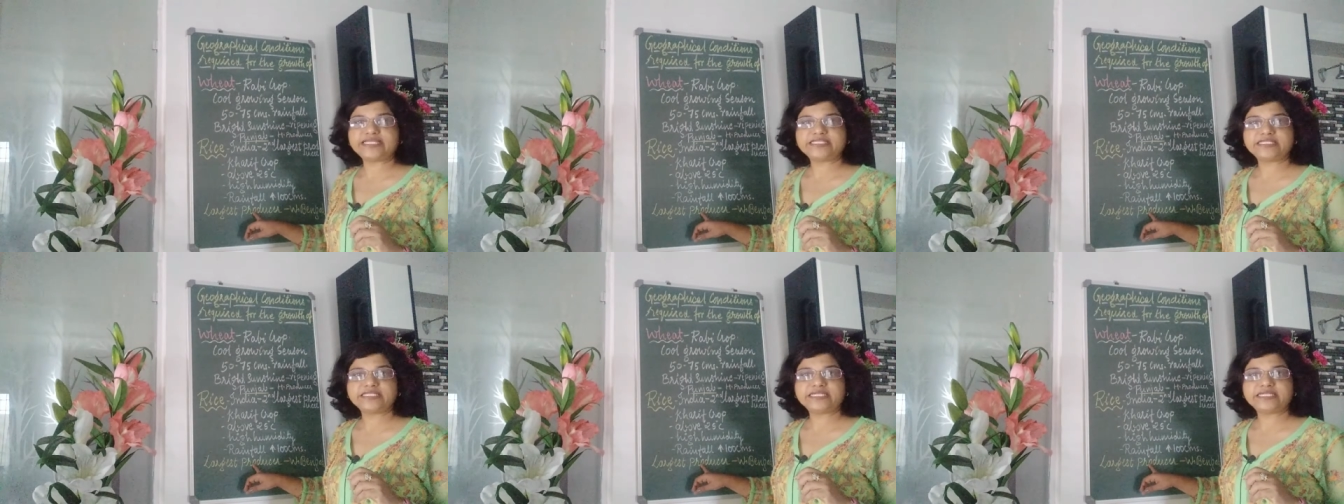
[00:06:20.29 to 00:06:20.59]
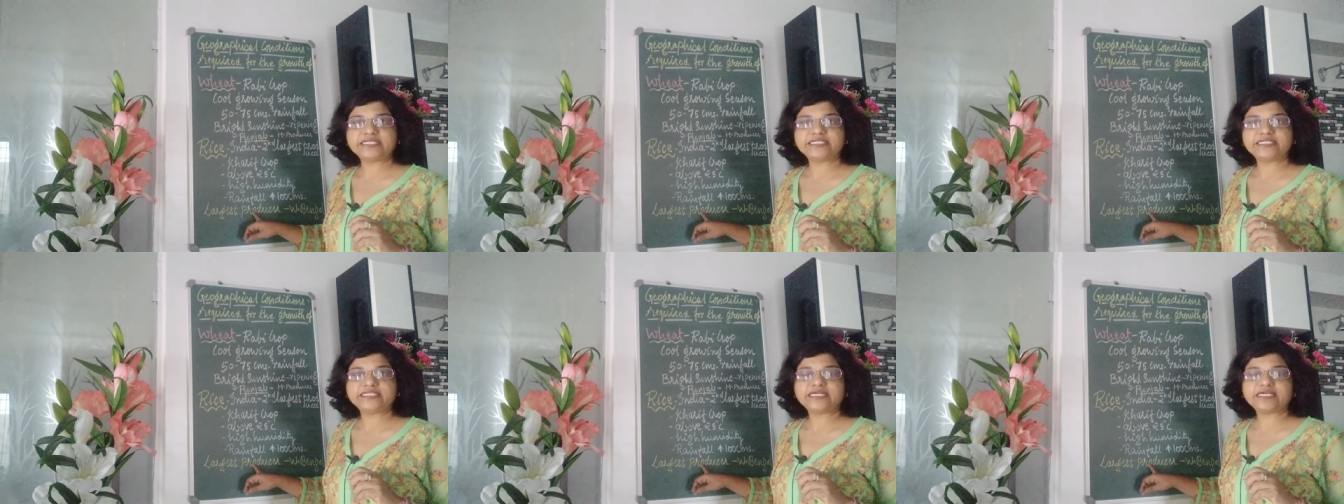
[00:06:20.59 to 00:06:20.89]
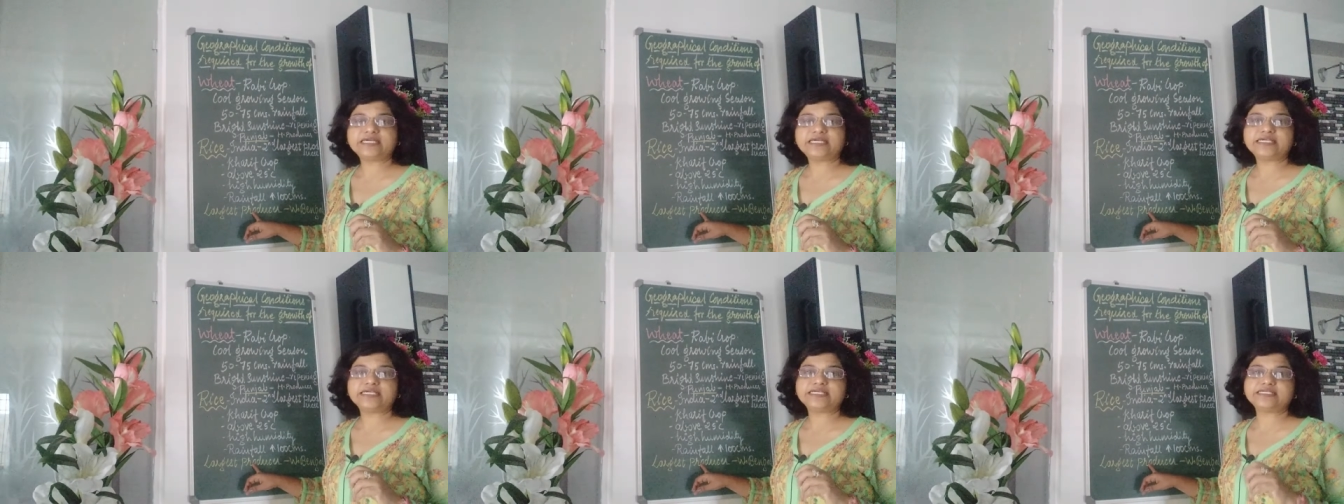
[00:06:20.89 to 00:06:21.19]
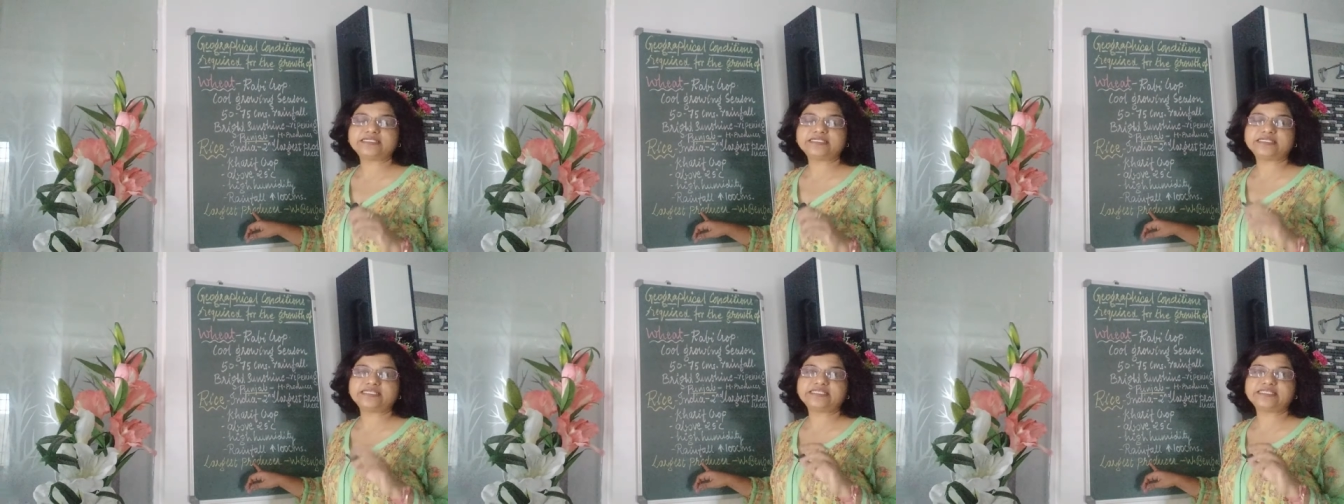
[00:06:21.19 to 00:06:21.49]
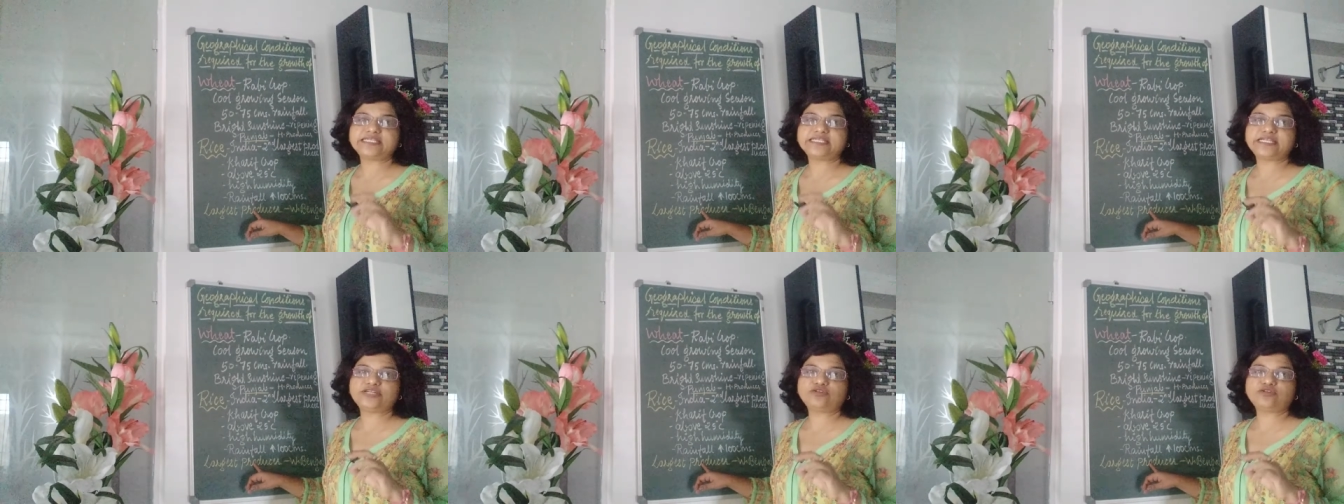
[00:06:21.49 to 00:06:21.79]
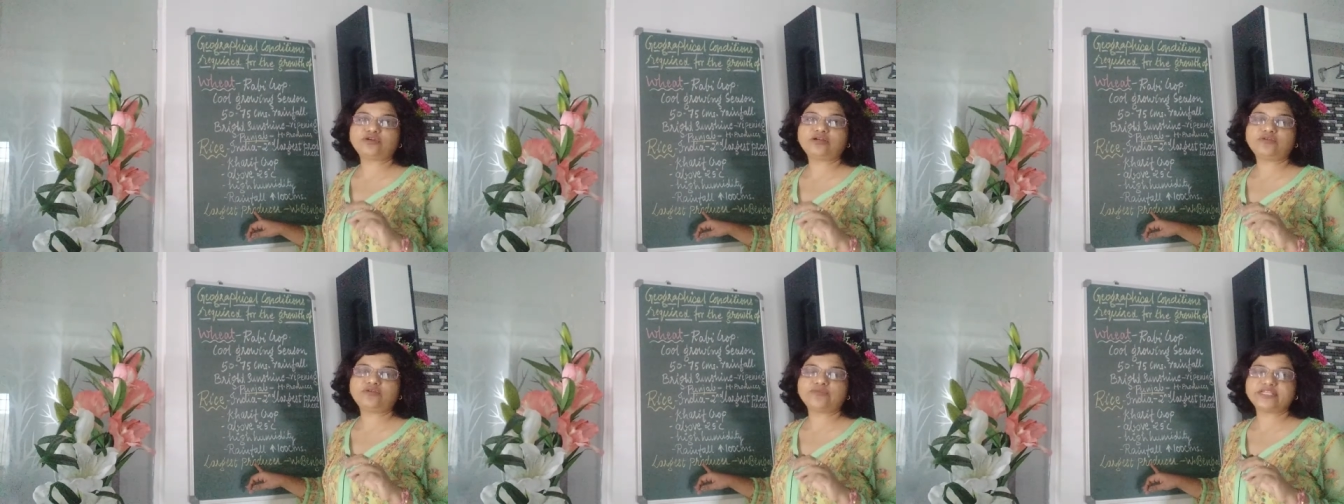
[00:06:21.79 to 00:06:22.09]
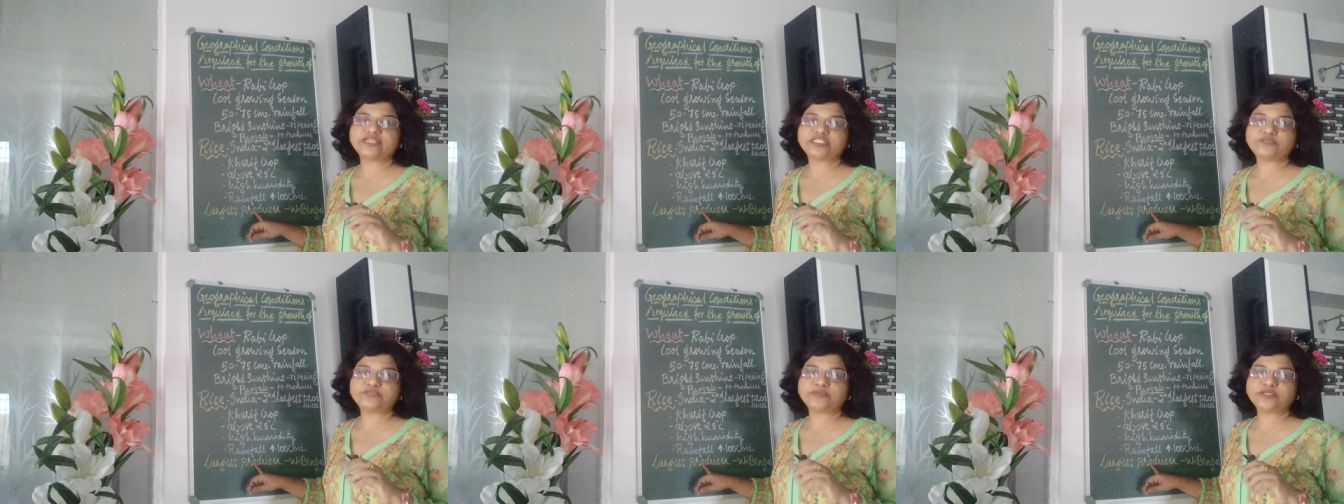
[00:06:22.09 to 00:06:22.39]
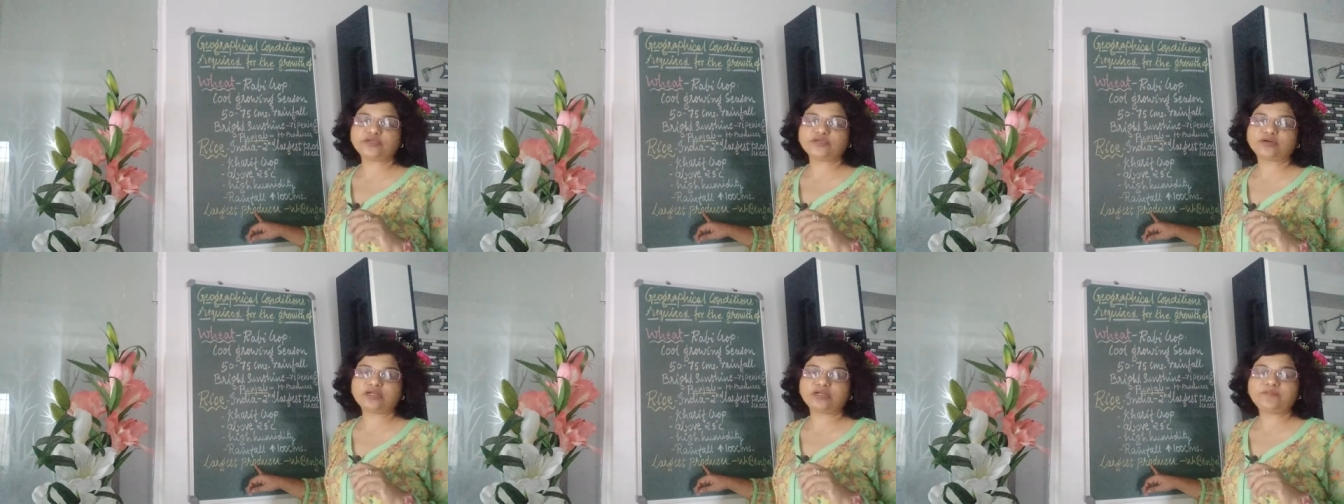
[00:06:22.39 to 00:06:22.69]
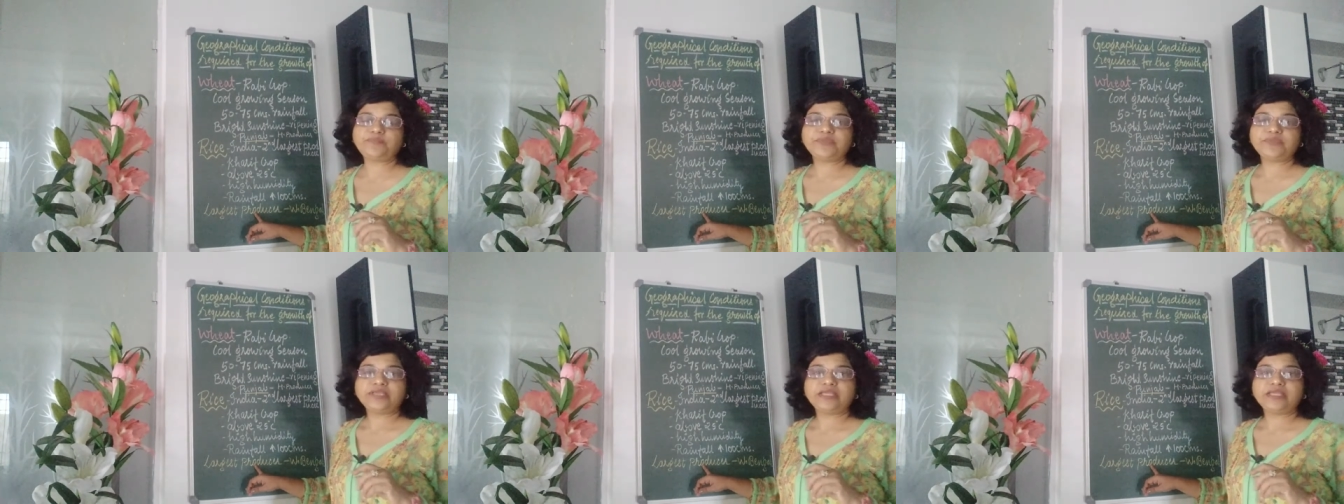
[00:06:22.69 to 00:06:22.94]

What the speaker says: in India is the state called West Bengal.